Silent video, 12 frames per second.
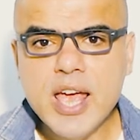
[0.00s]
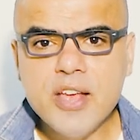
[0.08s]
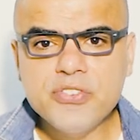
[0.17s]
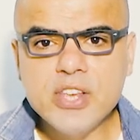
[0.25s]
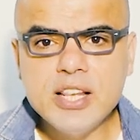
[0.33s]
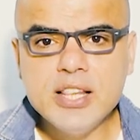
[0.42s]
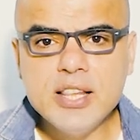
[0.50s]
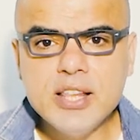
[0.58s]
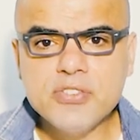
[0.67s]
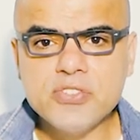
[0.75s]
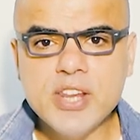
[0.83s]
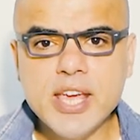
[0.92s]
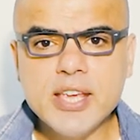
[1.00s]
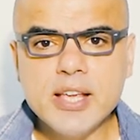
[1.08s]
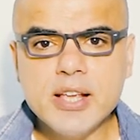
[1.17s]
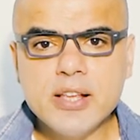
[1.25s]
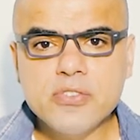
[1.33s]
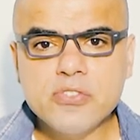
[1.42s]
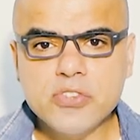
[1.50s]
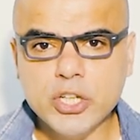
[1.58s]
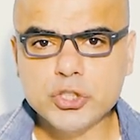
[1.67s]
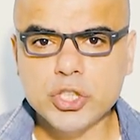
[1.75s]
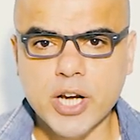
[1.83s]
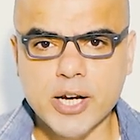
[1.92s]
is a listening
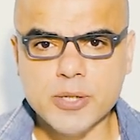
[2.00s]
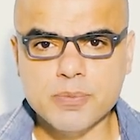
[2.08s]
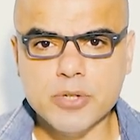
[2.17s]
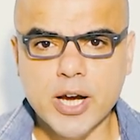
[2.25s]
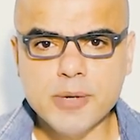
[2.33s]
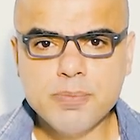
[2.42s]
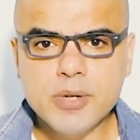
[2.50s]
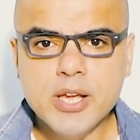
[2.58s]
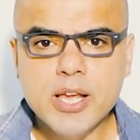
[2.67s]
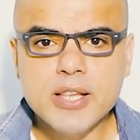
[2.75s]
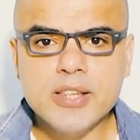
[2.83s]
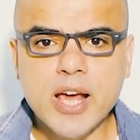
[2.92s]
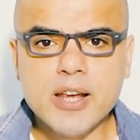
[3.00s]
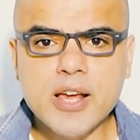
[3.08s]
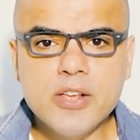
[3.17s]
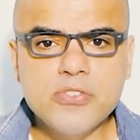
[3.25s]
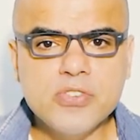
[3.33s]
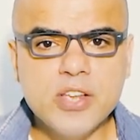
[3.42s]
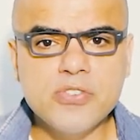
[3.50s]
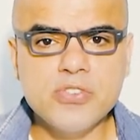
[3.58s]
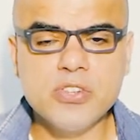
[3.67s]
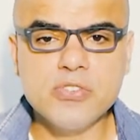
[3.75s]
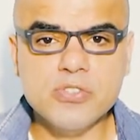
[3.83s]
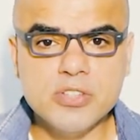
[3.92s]
section item type that
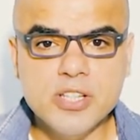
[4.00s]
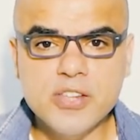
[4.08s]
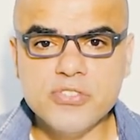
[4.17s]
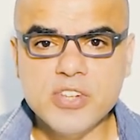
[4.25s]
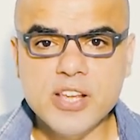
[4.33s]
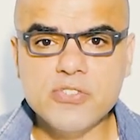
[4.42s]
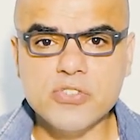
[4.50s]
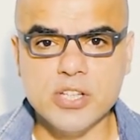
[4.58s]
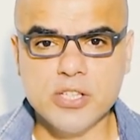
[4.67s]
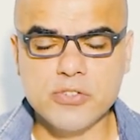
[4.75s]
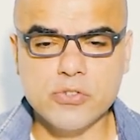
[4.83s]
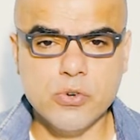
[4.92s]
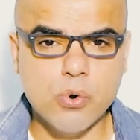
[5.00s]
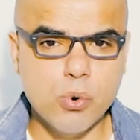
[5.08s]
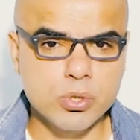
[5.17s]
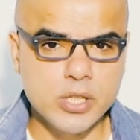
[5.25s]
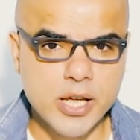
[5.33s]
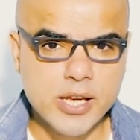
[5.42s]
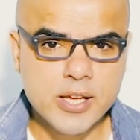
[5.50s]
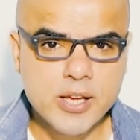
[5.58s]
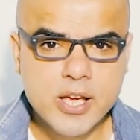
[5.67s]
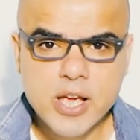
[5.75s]
assesses listening skills only.